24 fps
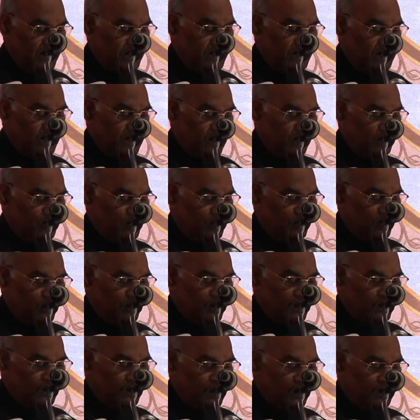In
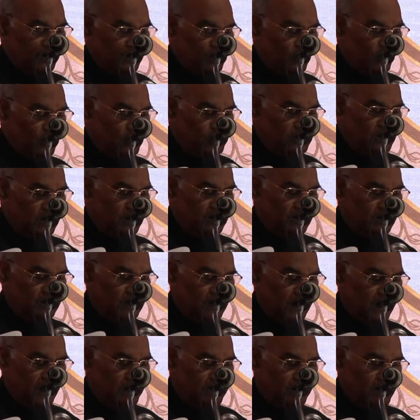
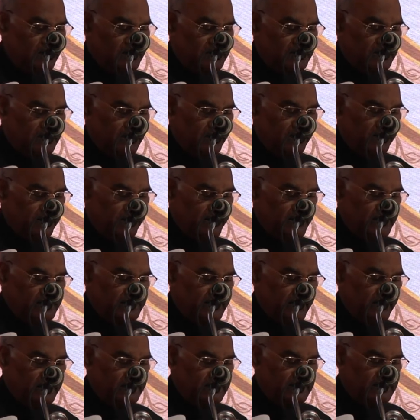conclusion, I must
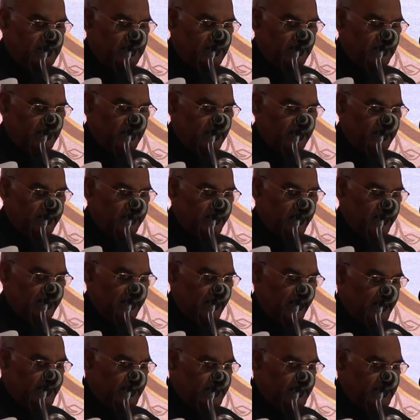emphasize that
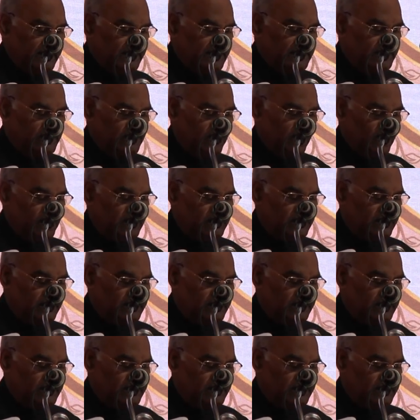IT is not